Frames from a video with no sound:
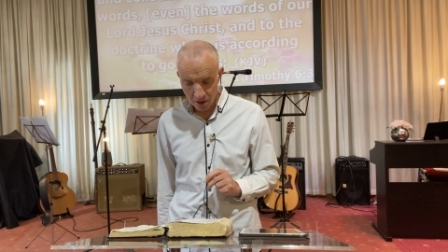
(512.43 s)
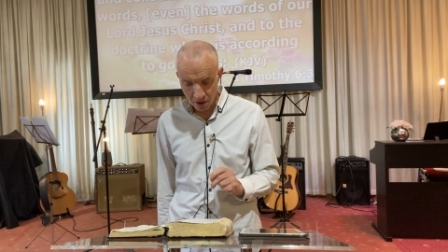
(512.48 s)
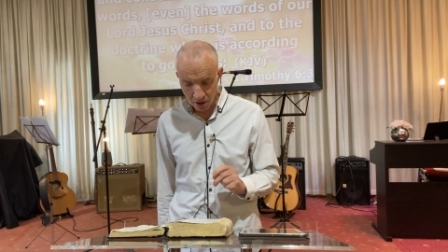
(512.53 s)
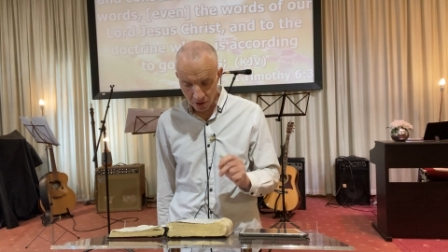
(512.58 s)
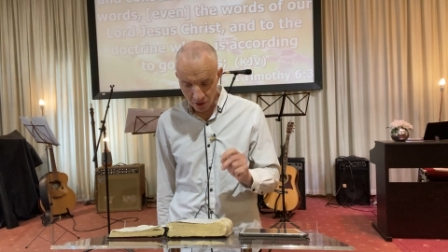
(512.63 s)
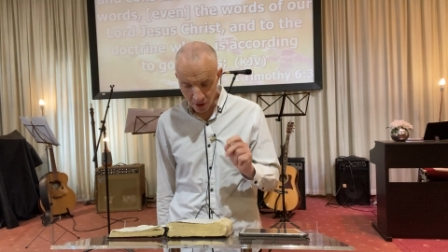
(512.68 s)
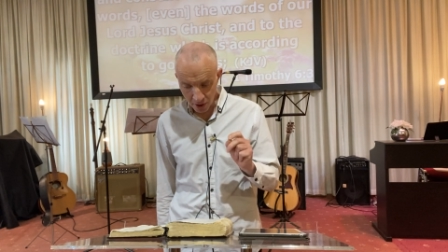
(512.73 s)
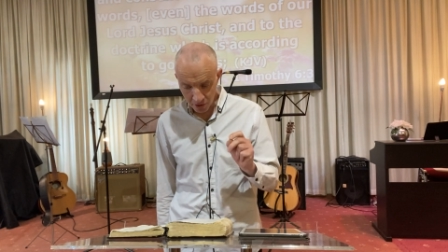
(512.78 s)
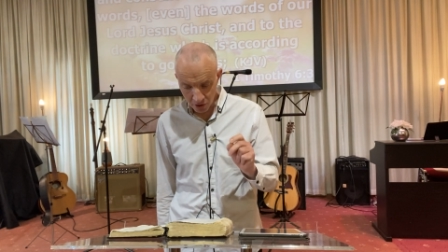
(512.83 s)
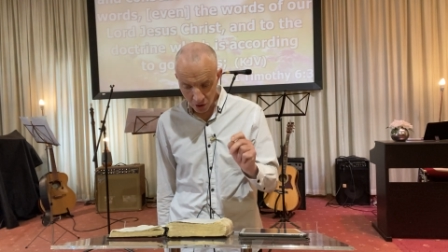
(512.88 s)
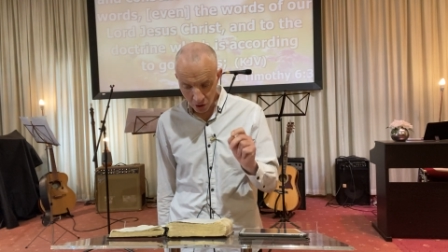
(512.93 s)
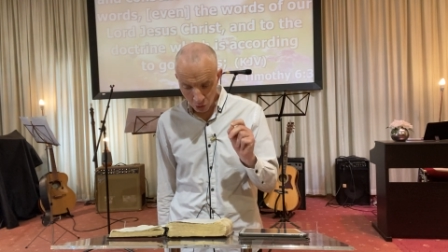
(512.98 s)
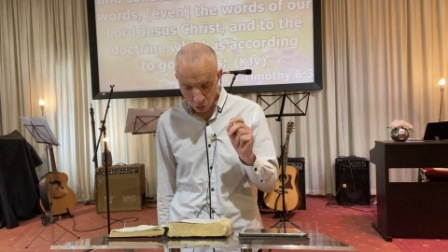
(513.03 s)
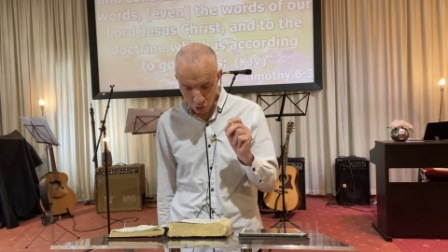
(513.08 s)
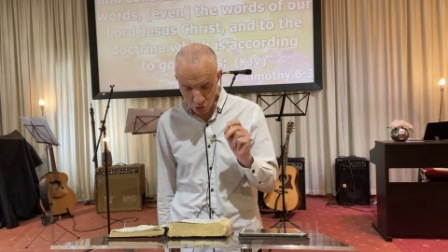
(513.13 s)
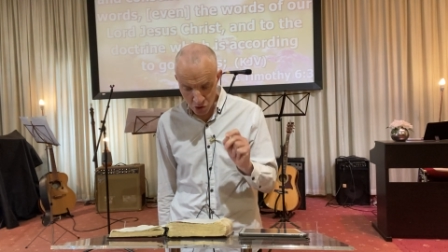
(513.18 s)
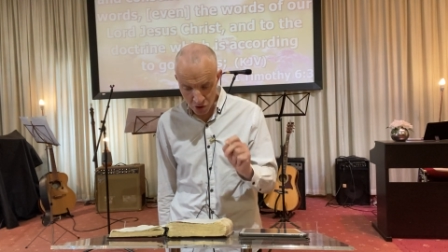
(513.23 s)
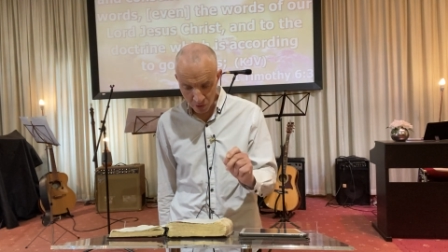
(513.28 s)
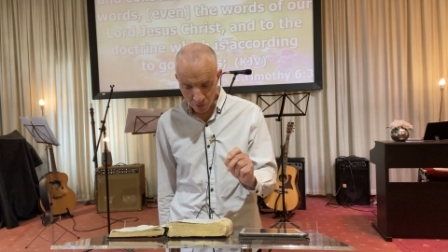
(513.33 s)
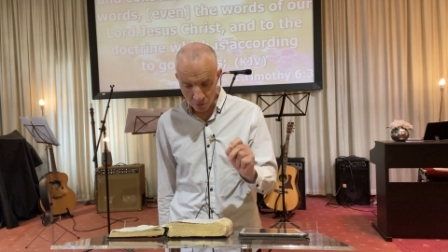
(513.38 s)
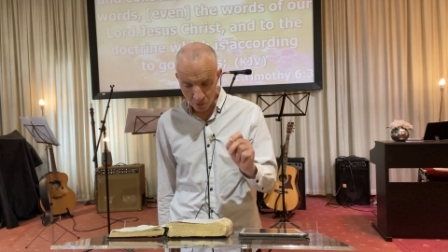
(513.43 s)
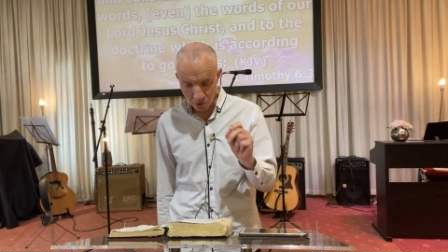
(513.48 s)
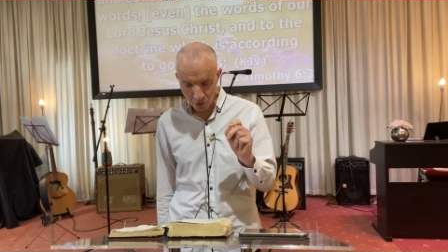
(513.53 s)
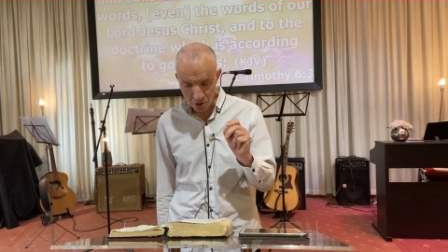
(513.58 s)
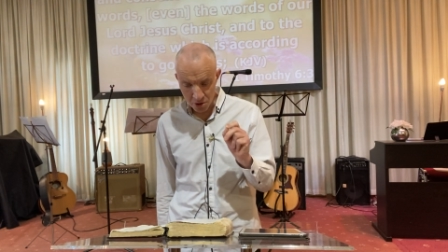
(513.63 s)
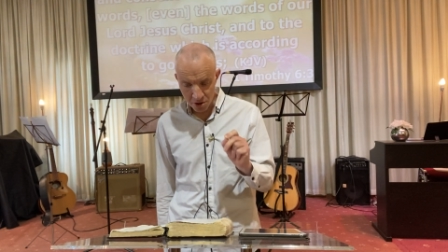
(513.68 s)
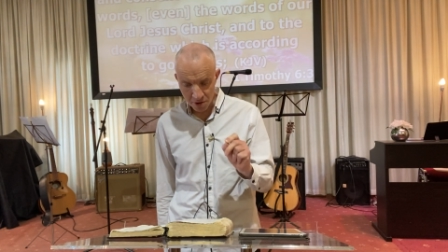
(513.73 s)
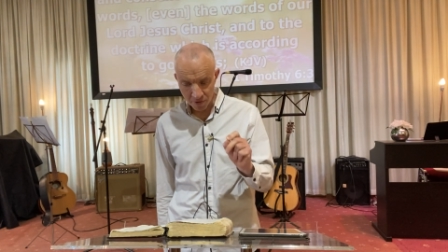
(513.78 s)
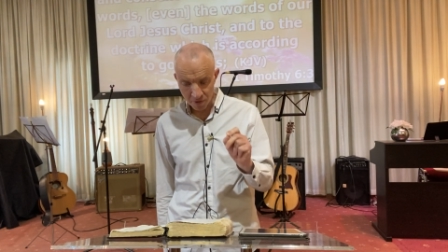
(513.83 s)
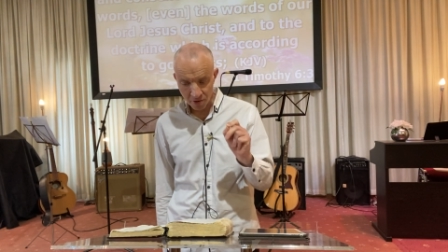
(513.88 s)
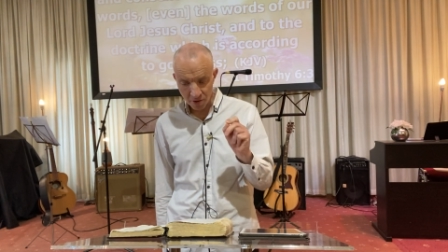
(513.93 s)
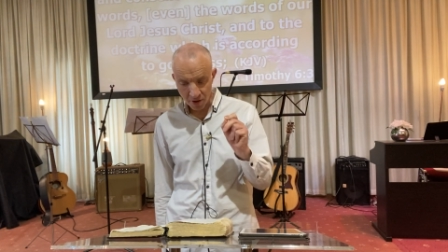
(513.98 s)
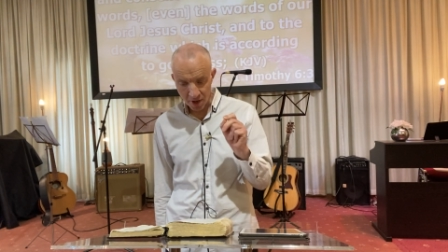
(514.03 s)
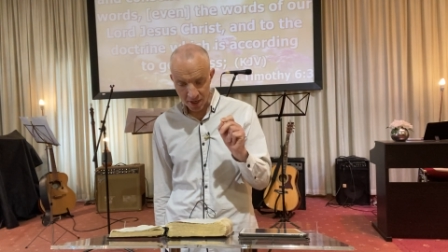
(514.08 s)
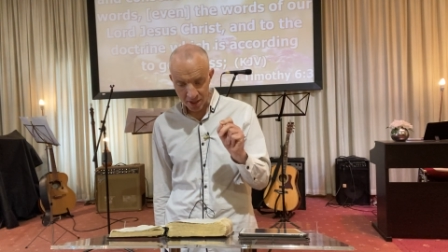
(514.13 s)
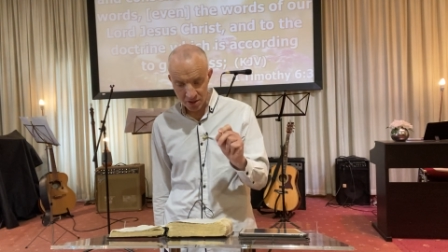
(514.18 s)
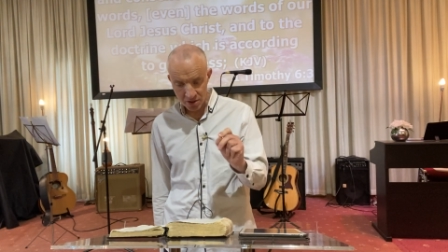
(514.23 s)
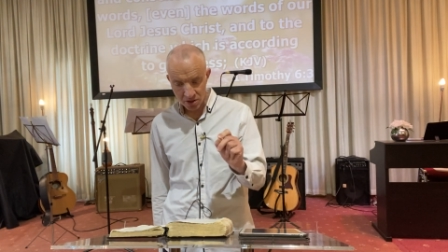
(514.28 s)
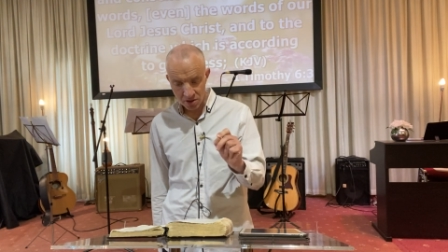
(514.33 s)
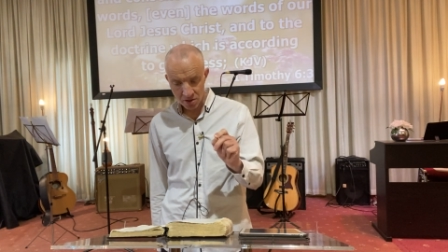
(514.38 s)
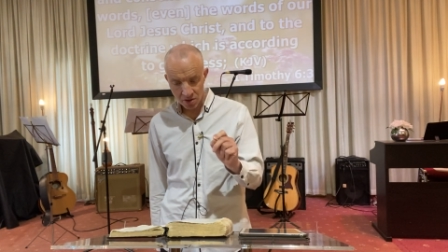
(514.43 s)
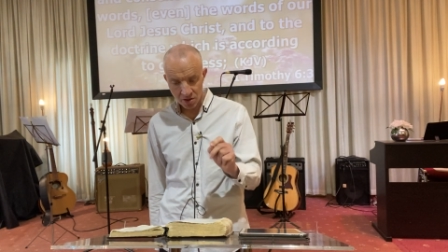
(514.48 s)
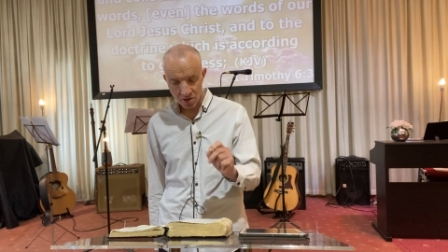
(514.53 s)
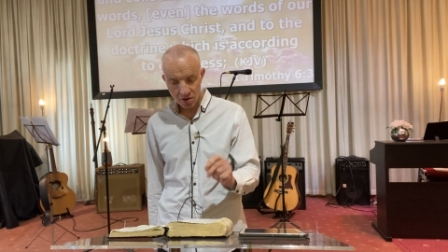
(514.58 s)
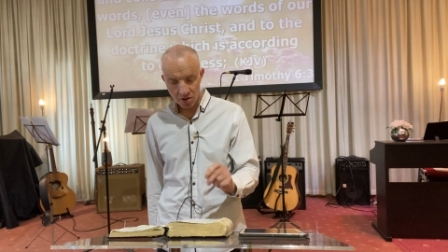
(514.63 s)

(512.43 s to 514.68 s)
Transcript: not the wholesome words of Christ